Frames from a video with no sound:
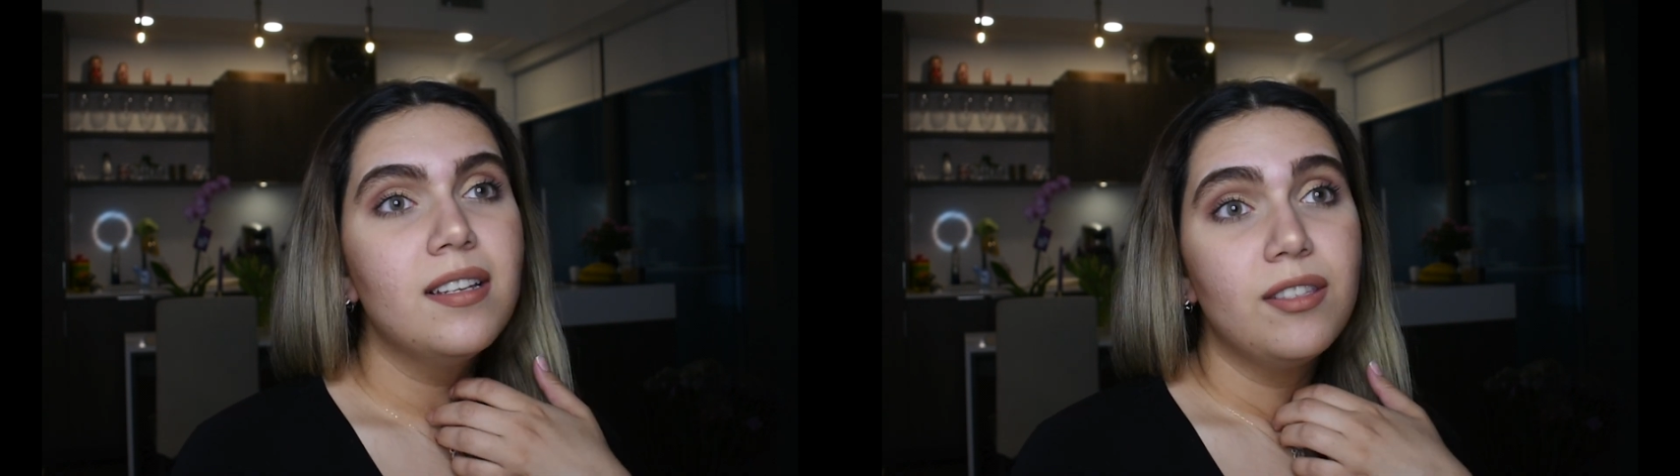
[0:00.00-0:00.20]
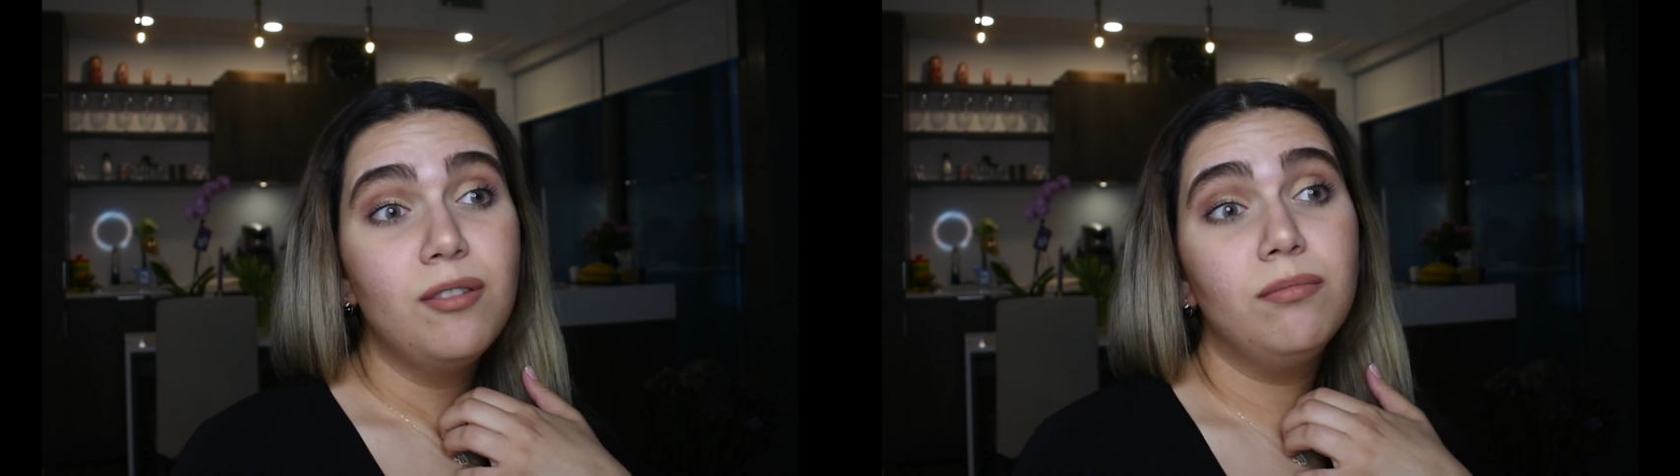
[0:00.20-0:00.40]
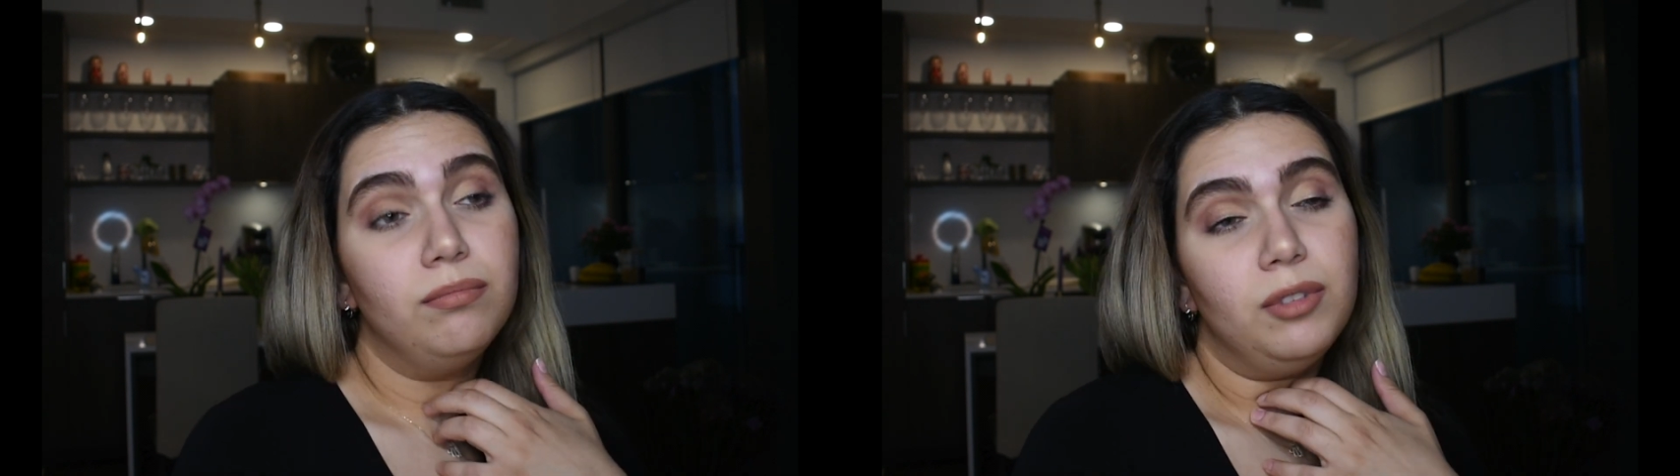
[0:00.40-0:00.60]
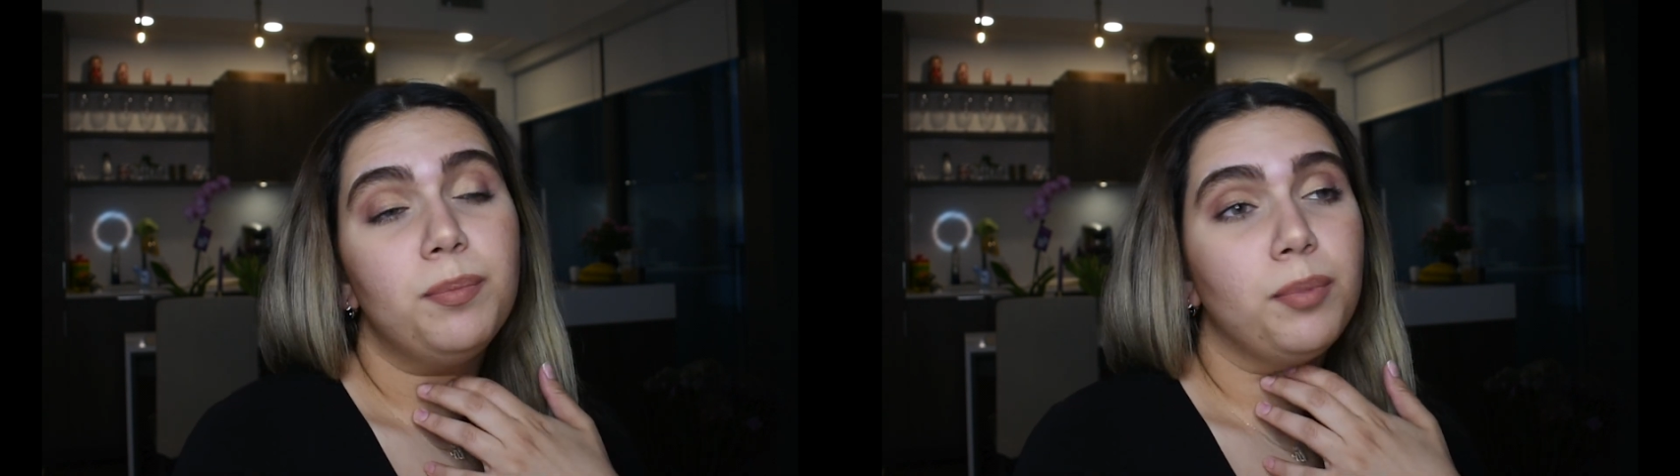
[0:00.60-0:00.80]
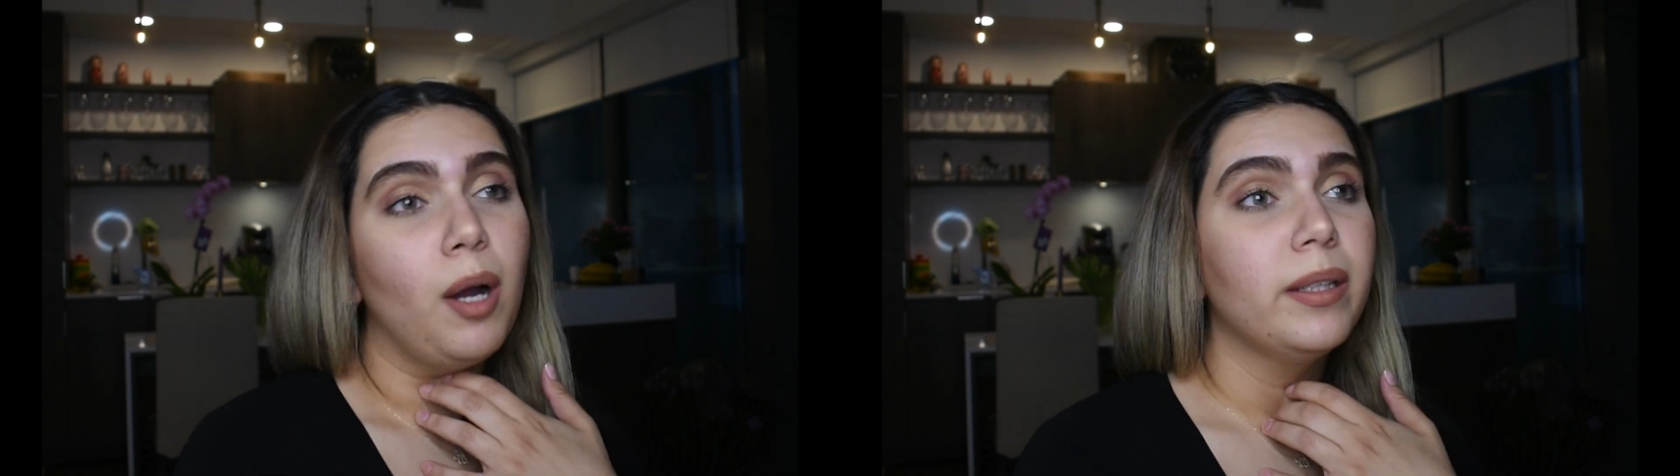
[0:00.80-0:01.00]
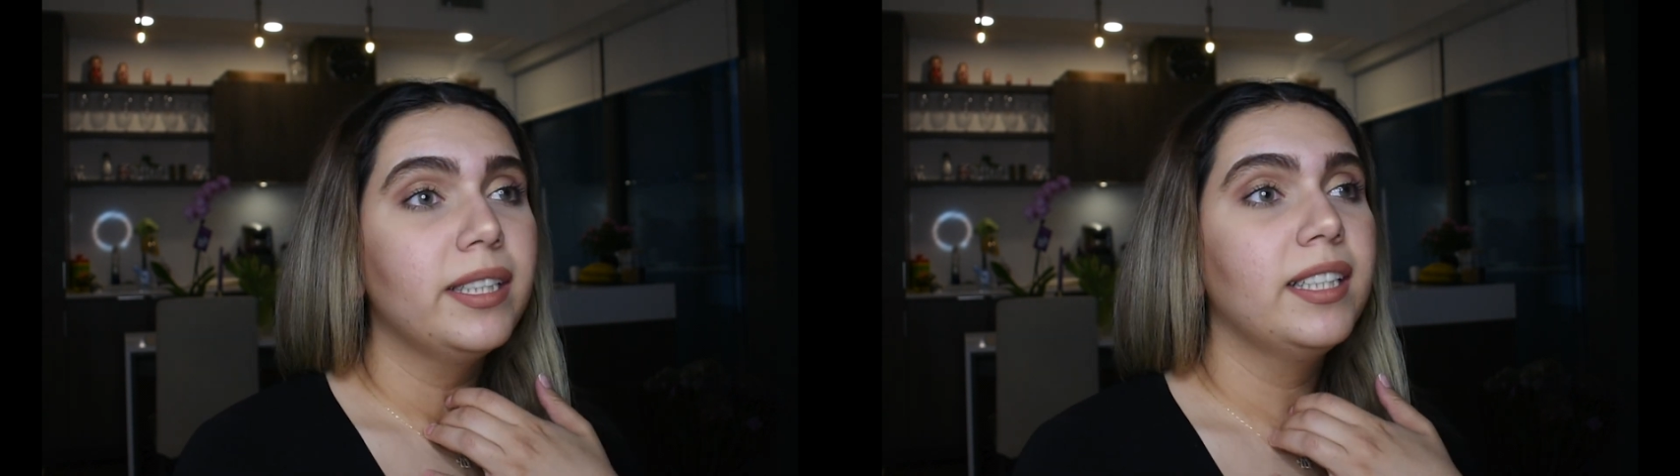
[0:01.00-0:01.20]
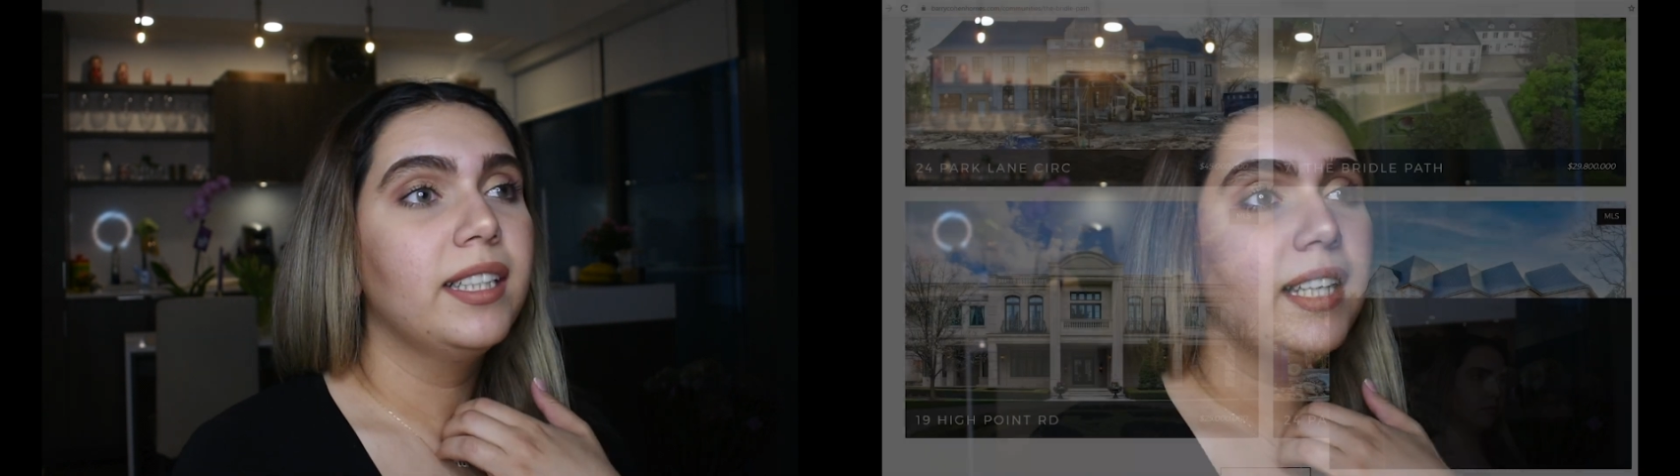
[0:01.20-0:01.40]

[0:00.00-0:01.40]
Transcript: you, you're probably going to